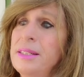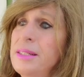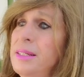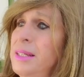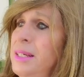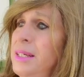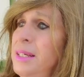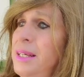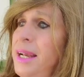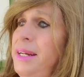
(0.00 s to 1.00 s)
the
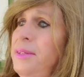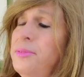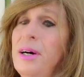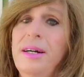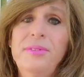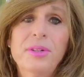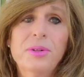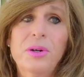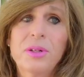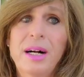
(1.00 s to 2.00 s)
85 year
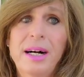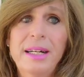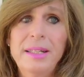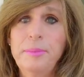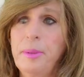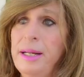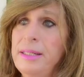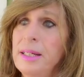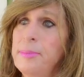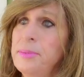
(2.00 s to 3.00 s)
old guy that
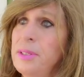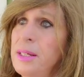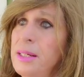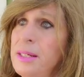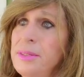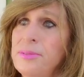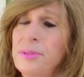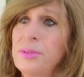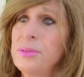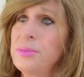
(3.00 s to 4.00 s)
biked up
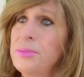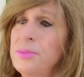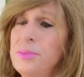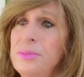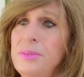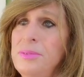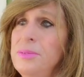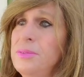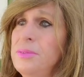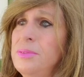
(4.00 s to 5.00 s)
for,
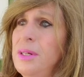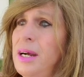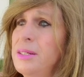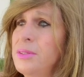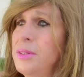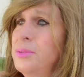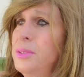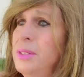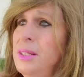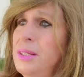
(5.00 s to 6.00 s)
I don't know,
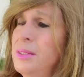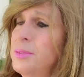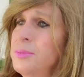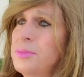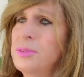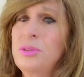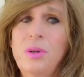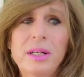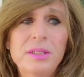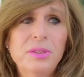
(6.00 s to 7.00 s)

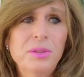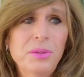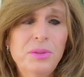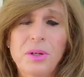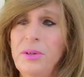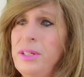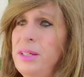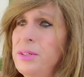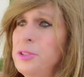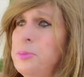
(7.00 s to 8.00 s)
22, 30
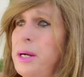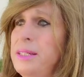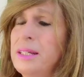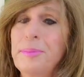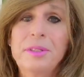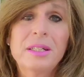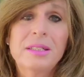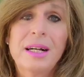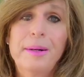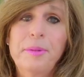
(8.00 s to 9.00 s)
years, biked up to the
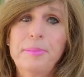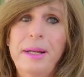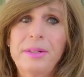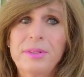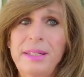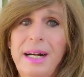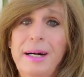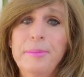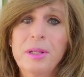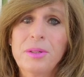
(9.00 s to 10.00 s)
top of Mount
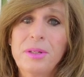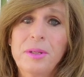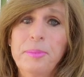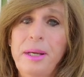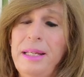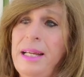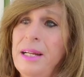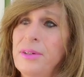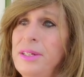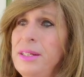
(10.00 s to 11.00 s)
Diablo in the Bay
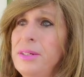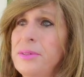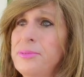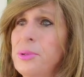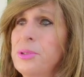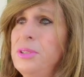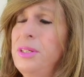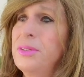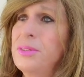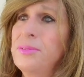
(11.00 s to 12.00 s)
Area here,
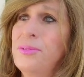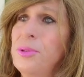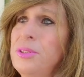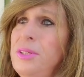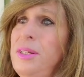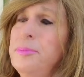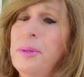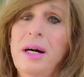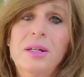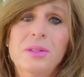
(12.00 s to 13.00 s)
14, 14
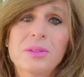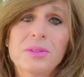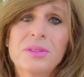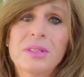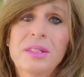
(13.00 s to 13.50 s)
miles